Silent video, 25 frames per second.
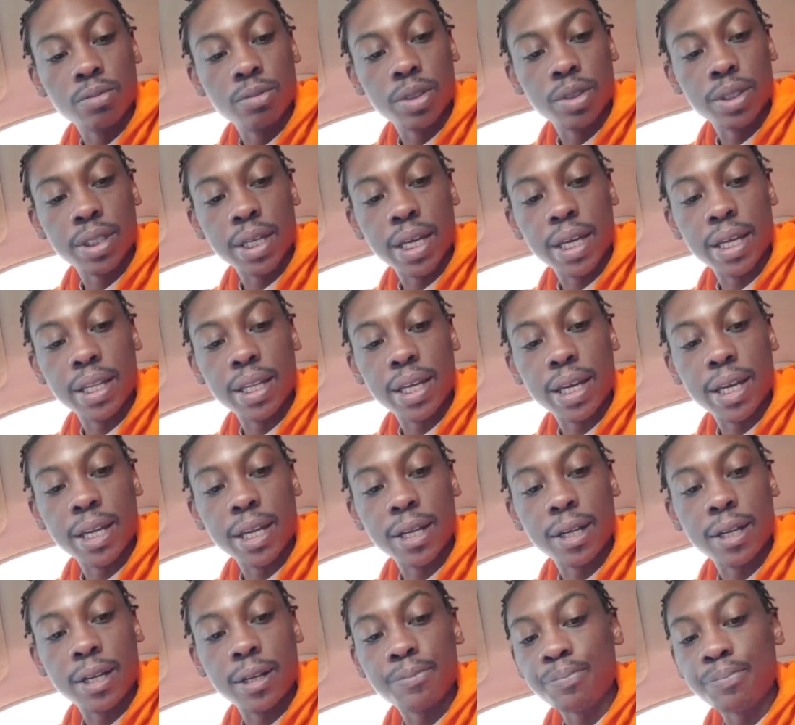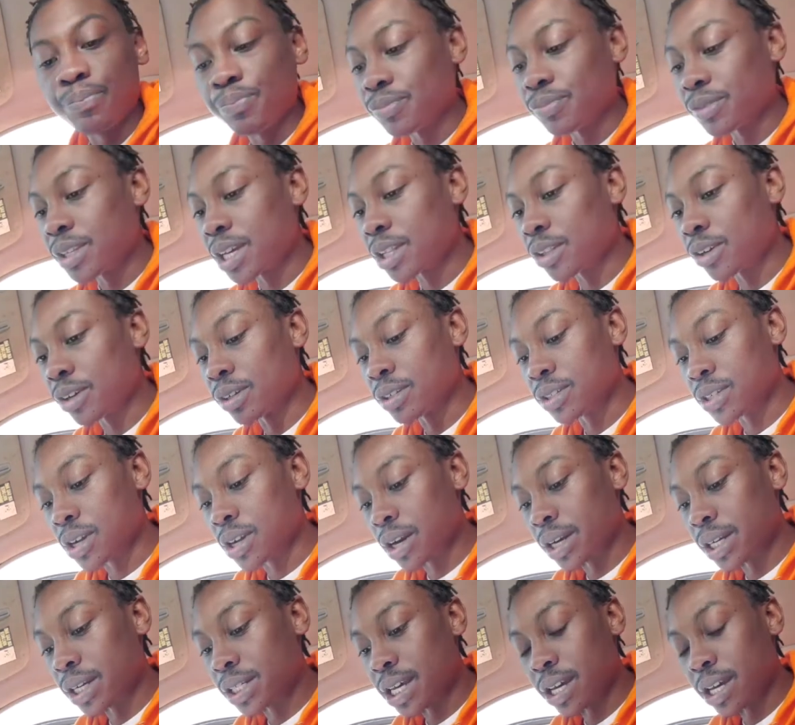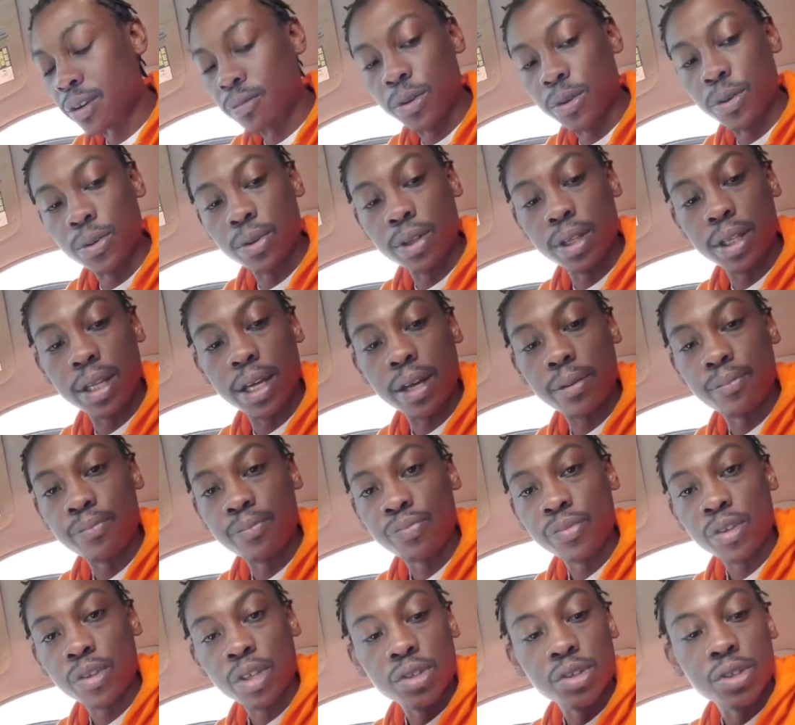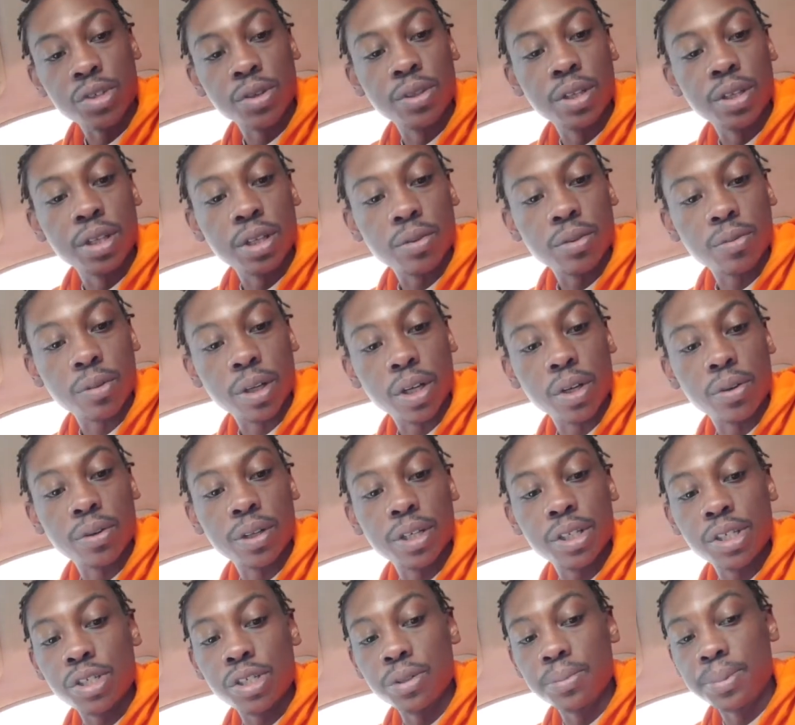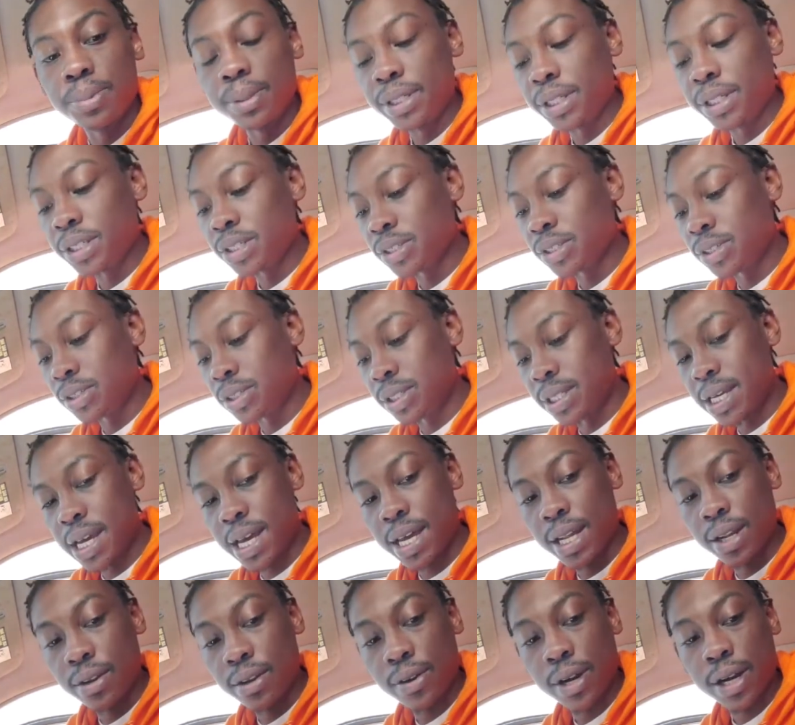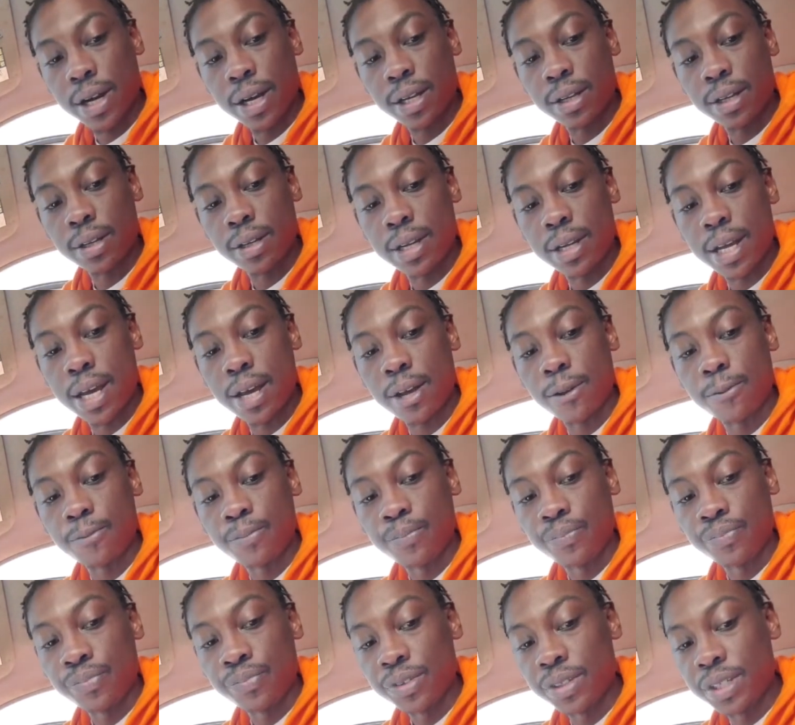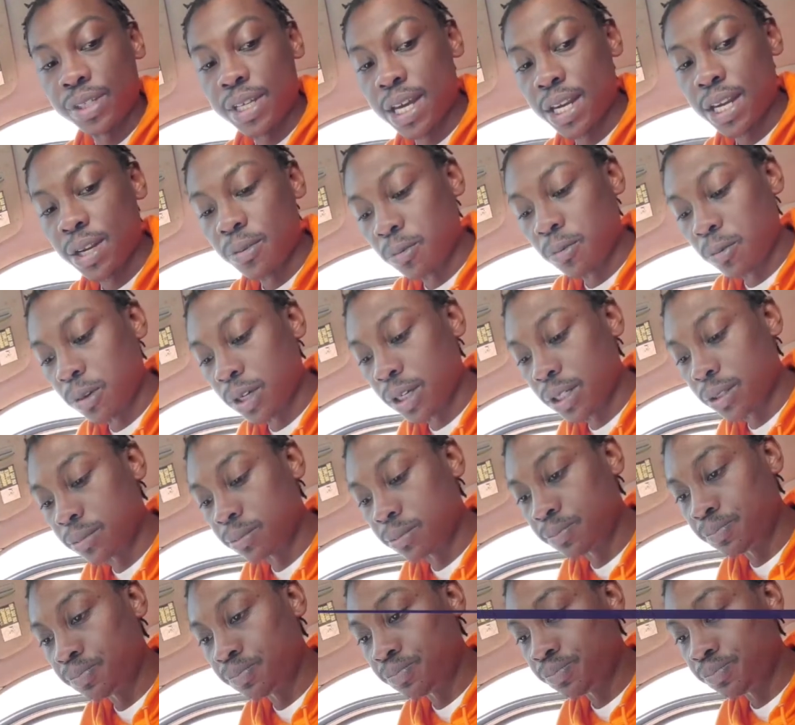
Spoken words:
was saying that that they're starting to take root in them. So look, we're going to Jubilees 10 right now, 10 and 1,